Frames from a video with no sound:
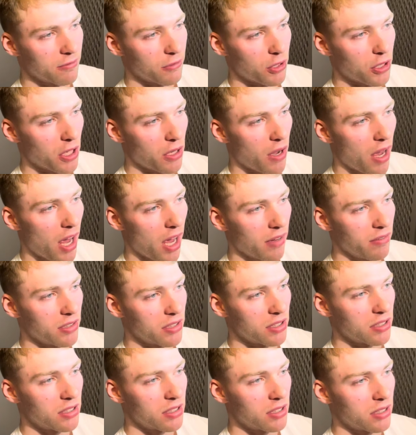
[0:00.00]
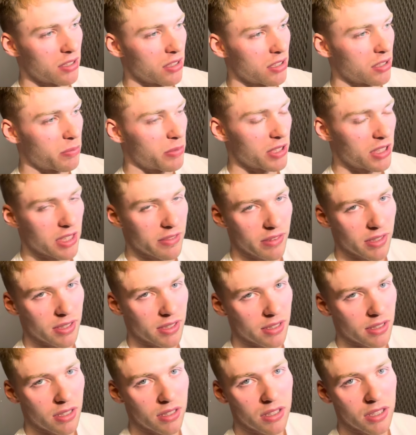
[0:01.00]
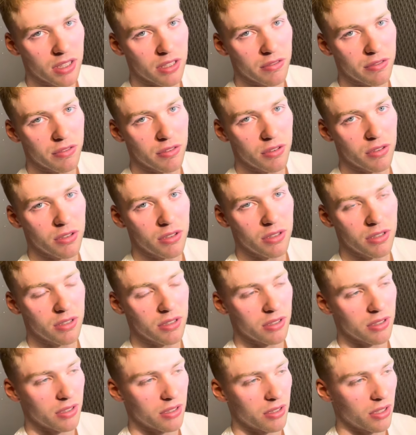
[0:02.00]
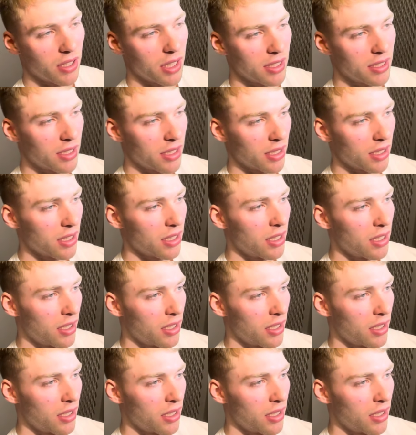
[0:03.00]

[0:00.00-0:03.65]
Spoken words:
you know, have a specific thing they're looking for, you know, I think